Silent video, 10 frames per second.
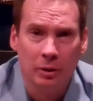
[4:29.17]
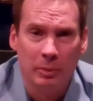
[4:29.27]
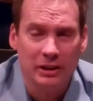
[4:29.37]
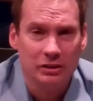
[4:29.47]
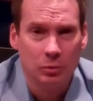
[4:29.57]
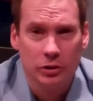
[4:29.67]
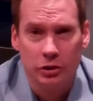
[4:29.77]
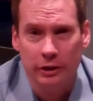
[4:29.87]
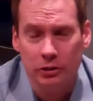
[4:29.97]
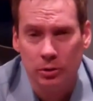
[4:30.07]
based on what
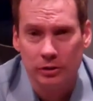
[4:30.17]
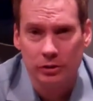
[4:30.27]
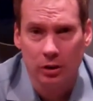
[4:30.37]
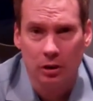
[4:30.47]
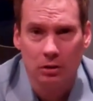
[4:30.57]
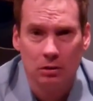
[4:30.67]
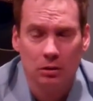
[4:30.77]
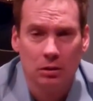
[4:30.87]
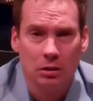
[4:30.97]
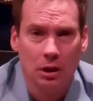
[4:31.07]
your interests are.
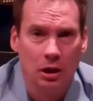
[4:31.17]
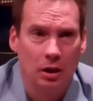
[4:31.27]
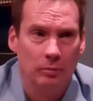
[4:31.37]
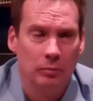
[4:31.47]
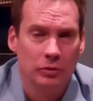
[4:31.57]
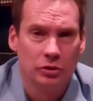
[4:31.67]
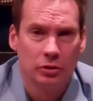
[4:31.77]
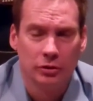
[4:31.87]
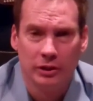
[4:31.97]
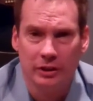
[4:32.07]

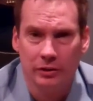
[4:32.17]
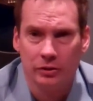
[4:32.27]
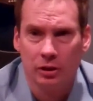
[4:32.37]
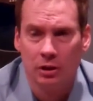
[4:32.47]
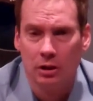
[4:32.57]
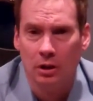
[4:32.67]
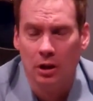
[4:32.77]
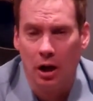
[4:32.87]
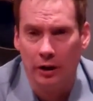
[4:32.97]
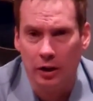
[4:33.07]
Certainly there's
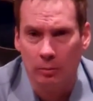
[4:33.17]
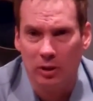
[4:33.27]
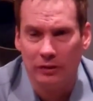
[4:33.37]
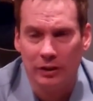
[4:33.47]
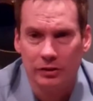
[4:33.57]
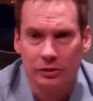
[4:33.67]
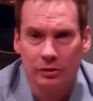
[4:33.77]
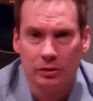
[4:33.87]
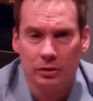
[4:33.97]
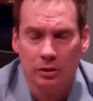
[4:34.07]
a number of
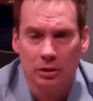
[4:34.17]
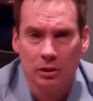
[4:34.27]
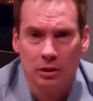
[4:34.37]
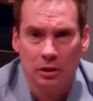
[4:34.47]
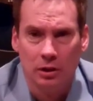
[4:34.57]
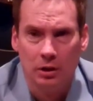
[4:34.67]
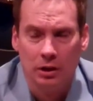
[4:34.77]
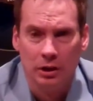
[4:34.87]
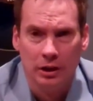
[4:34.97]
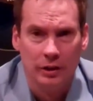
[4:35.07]
us
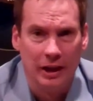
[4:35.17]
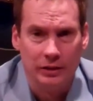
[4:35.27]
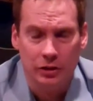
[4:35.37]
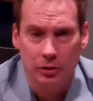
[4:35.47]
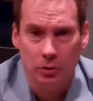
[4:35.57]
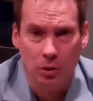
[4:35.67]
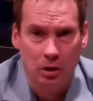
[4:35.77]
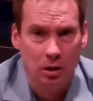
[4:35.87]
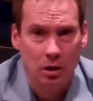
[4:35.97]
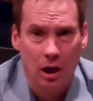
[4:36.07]
that do
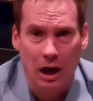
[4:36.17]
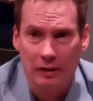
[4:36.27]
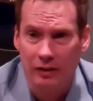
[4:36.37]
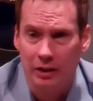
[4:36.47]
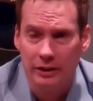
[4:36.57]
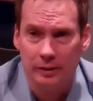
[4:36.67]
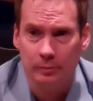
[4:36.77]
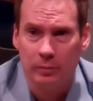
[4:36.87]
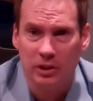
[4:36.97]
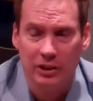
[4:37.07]
high
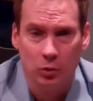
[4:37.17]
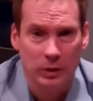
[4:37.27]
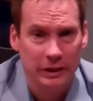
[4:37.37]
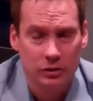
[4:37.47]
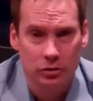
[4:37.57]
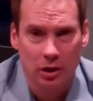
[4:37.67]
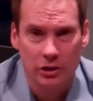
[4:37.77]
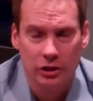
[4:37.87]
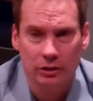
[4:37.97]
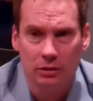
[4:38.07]
volume,
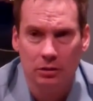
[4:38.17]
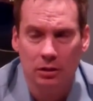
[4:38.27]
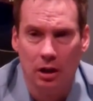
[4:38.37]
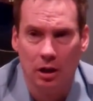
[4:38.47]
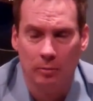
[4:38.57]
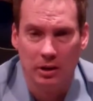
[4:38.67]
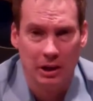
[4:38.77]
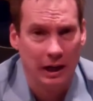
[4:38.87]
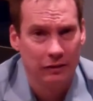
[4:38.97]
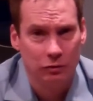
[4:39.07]
reconstruction, a
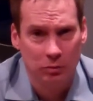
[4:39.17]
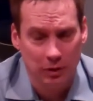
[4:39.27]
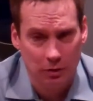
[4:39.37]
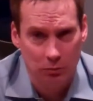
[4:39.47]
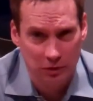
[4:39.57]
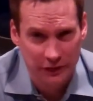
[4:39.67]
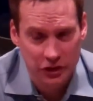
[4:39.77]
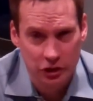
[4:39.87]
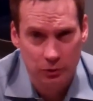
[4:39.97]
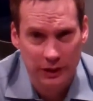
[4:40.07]
lot of
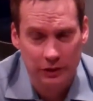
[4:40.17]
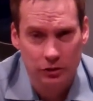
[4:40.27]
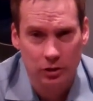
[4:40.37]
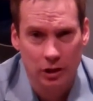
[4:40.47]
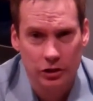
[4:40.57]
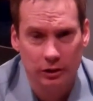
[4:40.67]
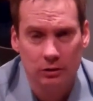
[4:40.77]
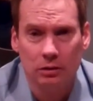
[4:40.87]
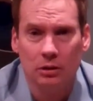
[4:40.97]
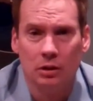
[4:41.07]
revision reconstruction,
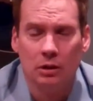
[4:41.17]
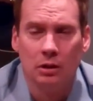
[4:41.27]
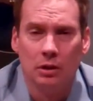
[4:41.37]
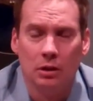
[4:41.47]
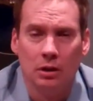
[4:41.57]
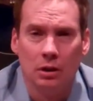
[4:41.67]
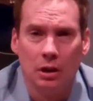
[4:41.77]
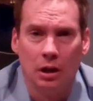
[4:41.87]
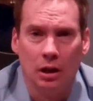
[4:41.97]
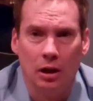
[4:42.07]

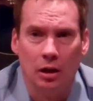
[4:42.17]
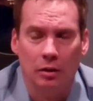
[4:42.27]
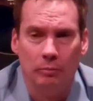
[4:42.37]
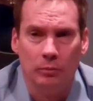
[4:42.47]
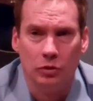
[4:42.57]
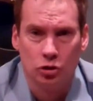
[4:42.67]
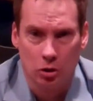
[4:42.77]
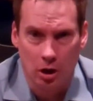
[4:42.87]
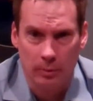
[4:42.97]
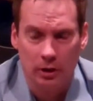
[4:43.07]

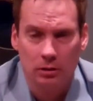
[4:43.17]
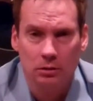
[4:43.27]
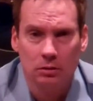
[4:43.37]
trauma.